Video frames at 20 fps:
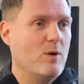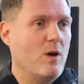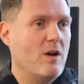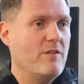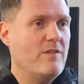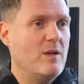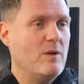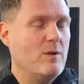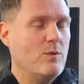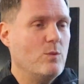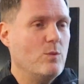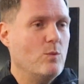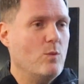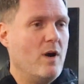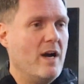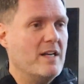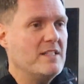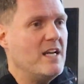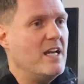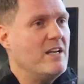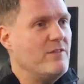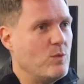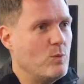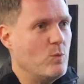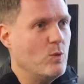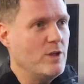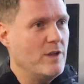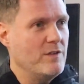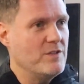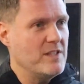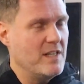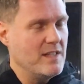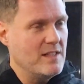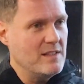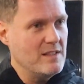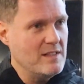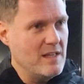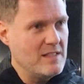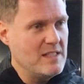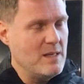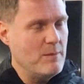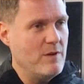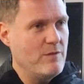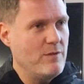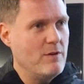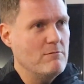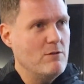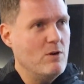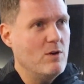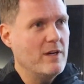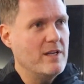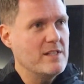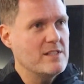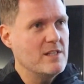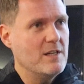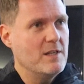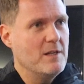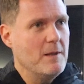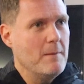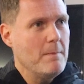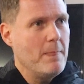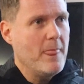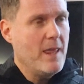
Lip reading: But I think what I take from what you've said, and tell me if I'm wrong, is that,